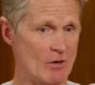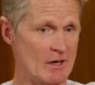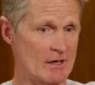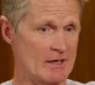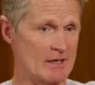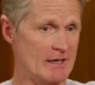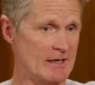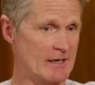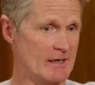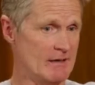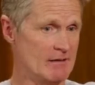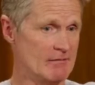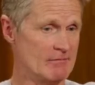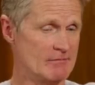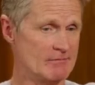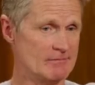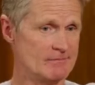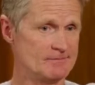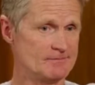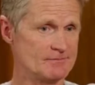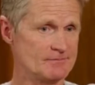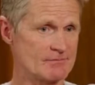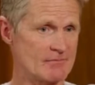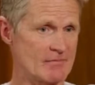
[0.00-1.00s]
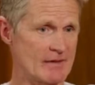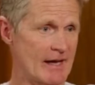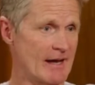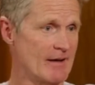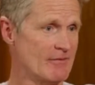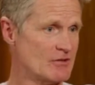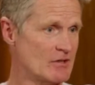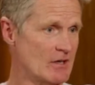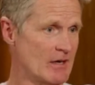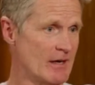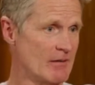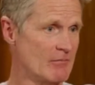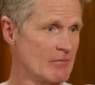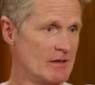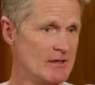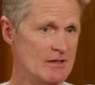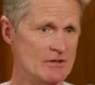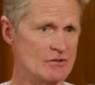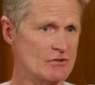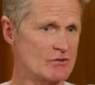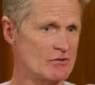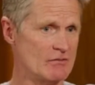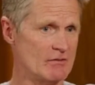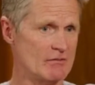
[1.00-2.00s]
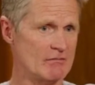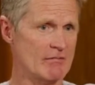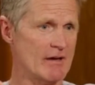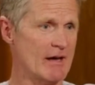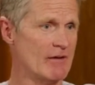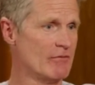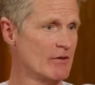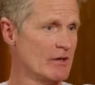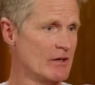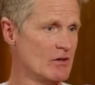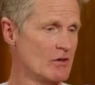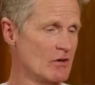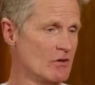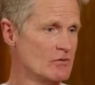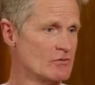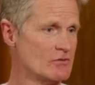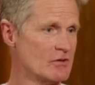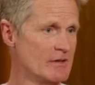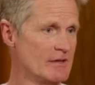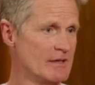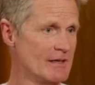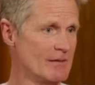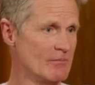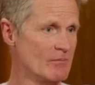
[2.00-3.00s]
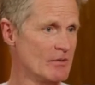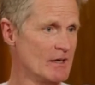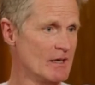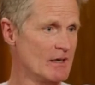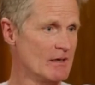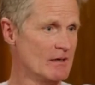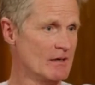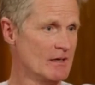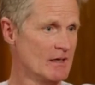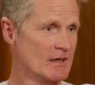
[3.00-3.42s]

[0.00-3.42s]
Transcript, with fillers: walk in at halftime, and this every coach in the NBA,